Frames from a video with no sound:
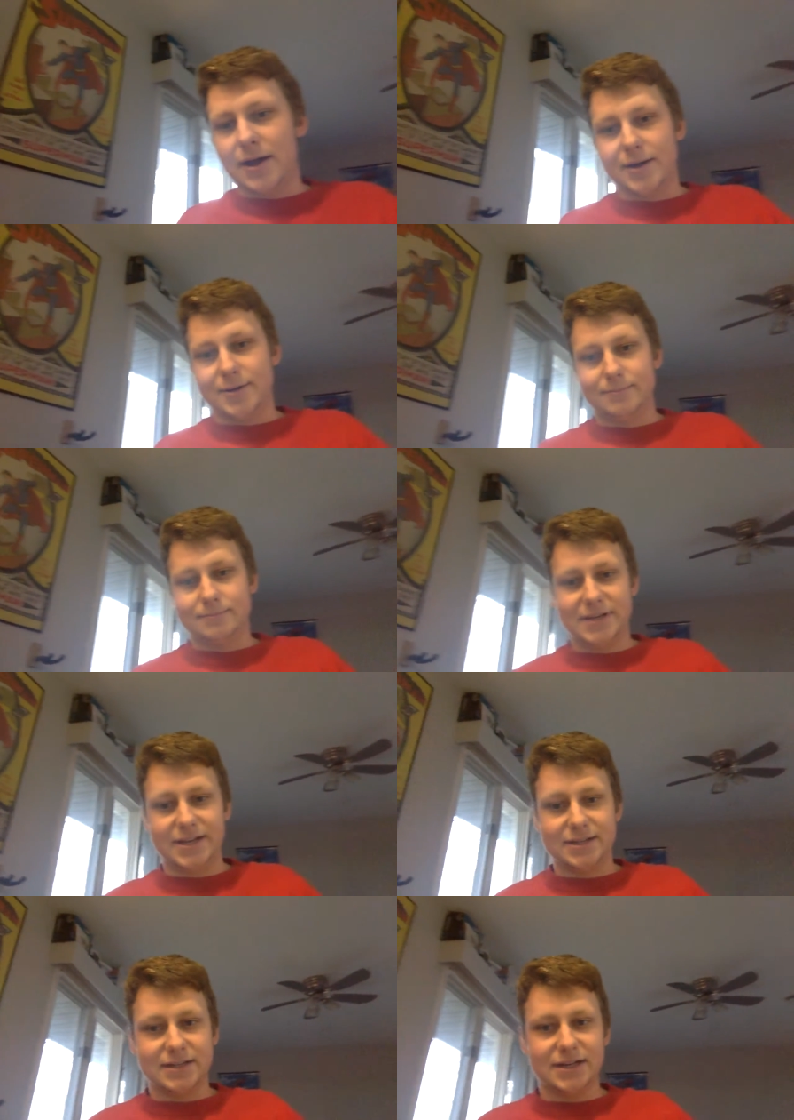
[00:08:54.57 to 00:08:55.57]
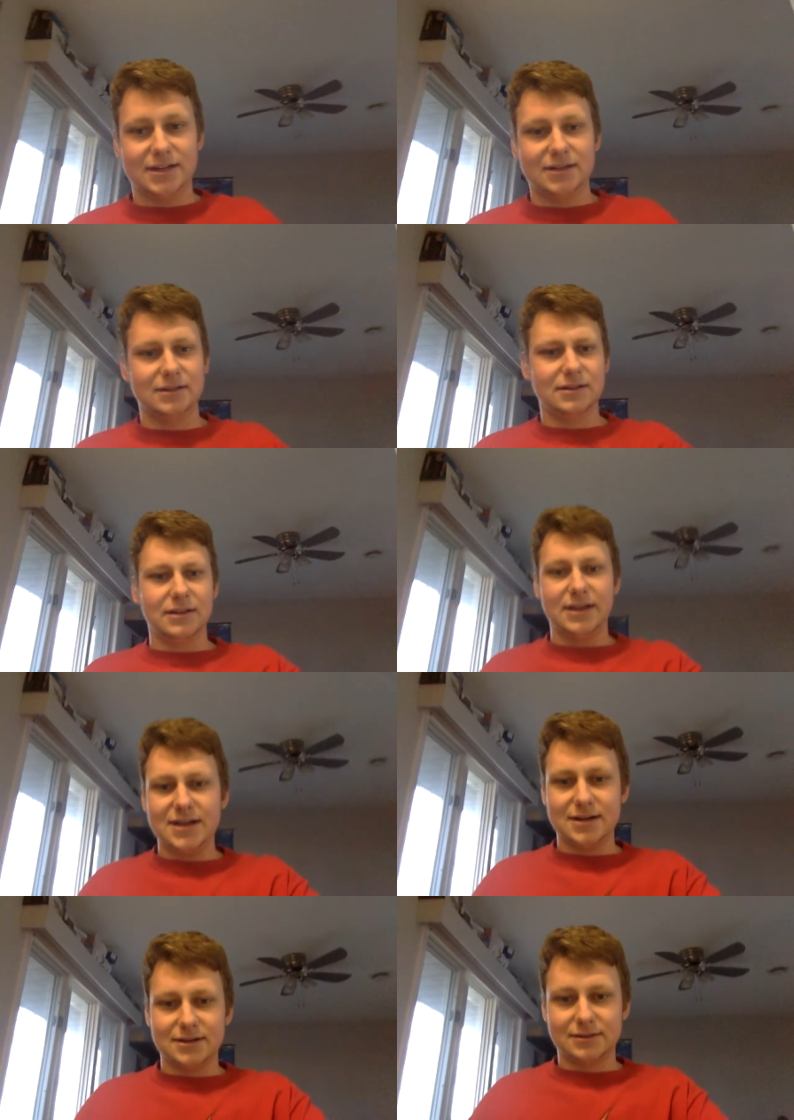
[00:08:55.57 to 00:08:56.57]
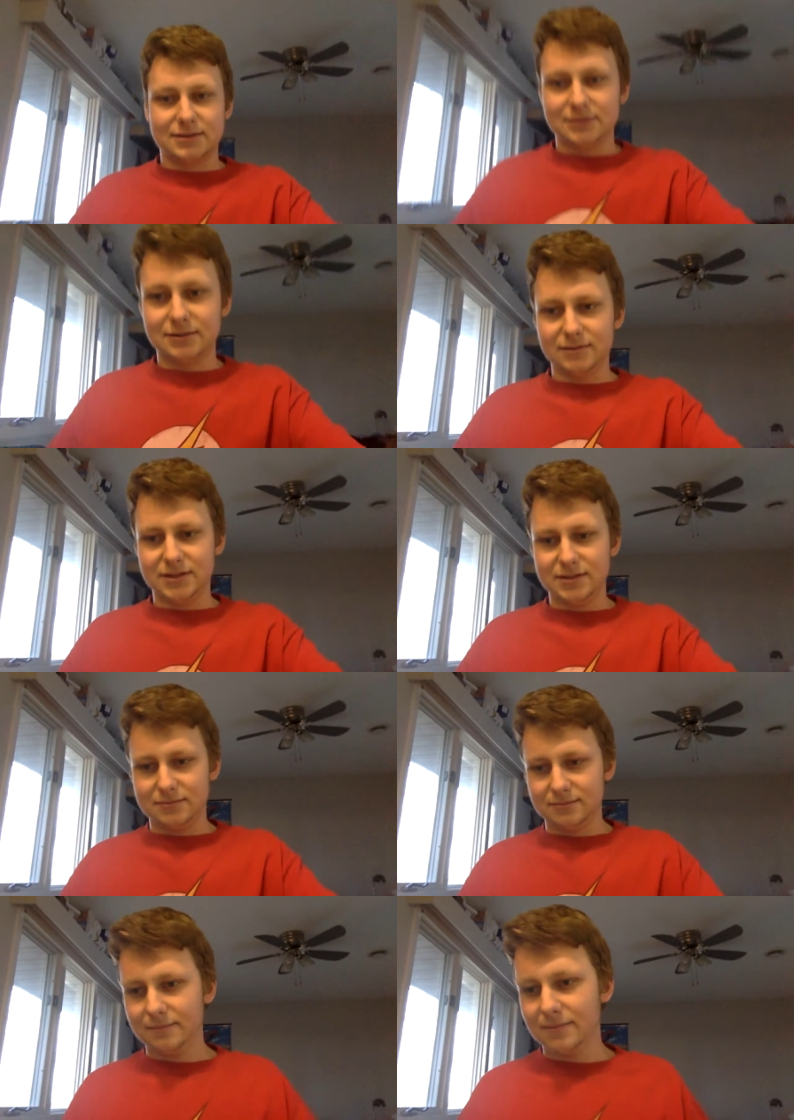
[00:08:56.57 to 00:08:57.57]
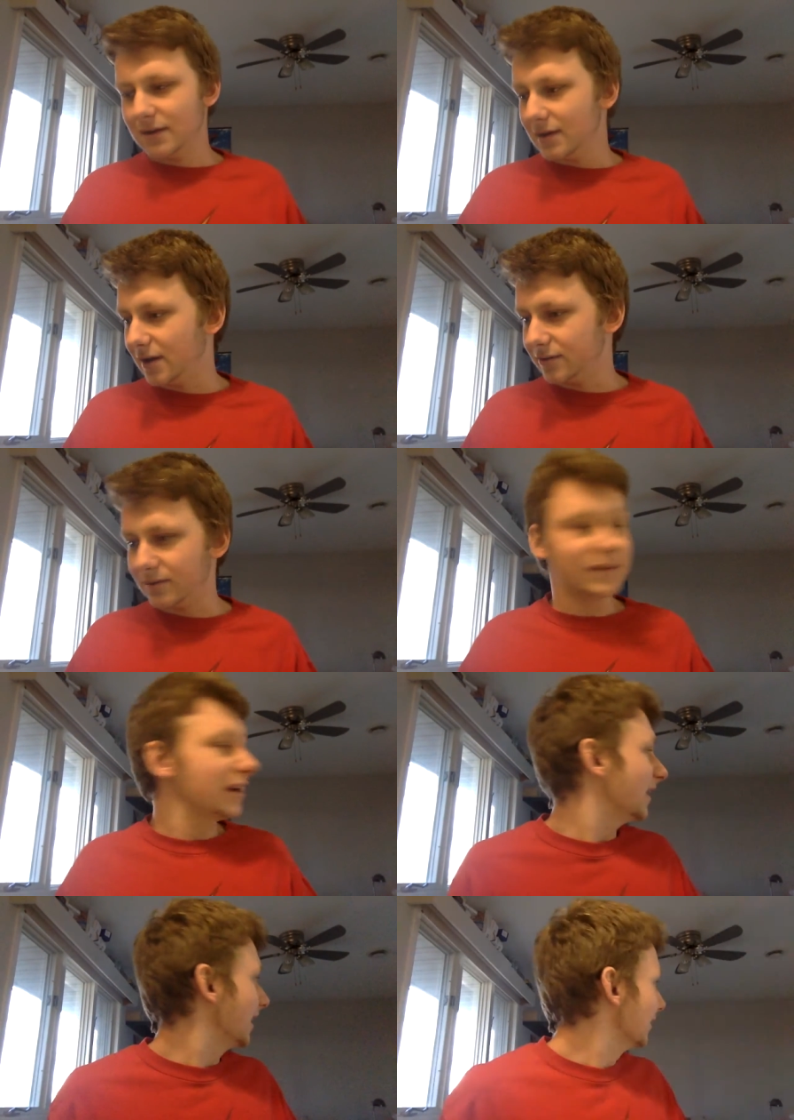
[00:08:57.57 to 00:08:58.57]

Um, and, uh, yeah, yeah. Uh, do I have anything